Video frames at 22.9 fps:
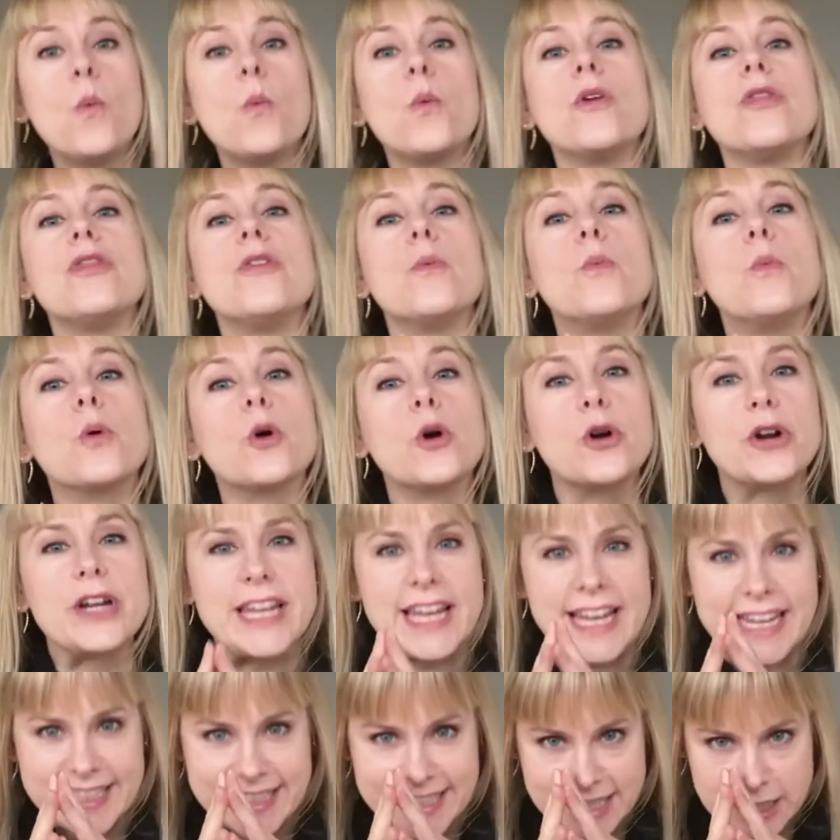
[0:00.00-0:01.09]
with the word
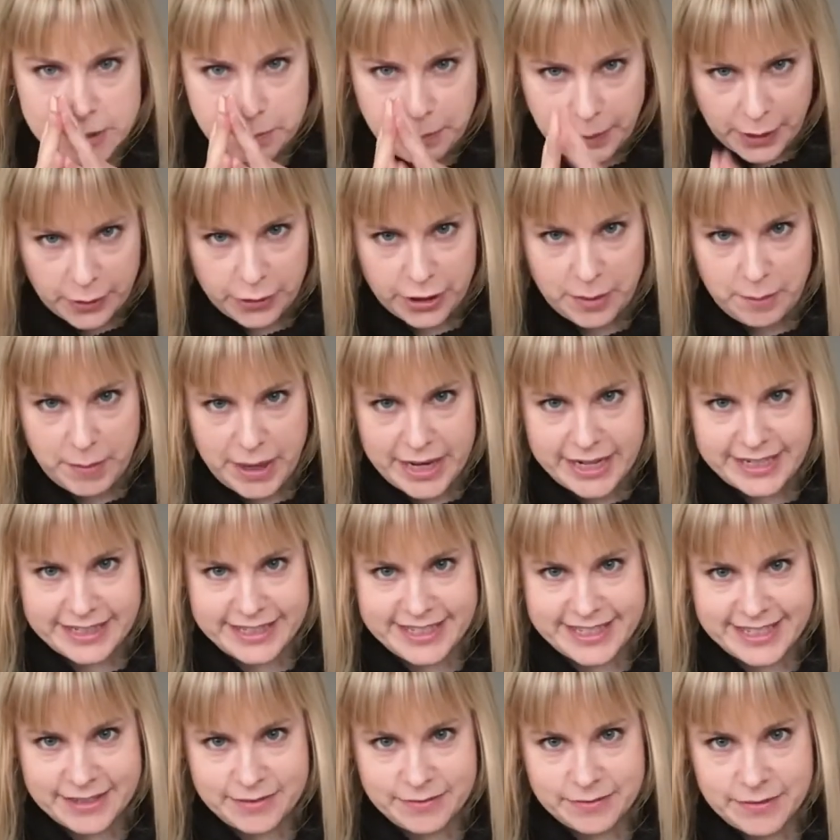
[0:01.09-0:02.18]

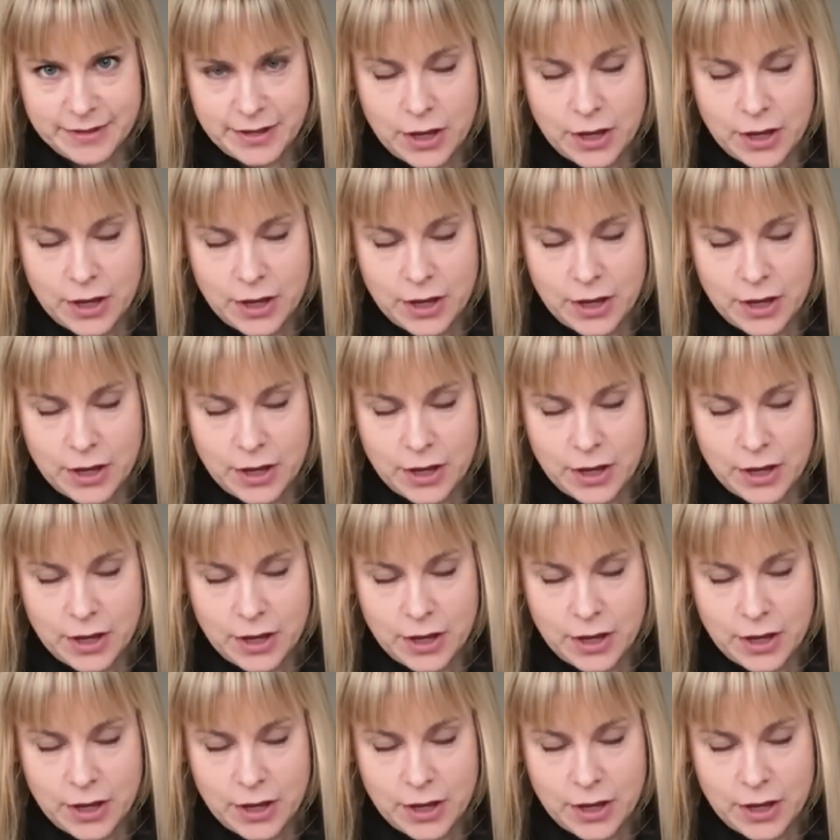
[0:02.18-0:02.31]
experiment.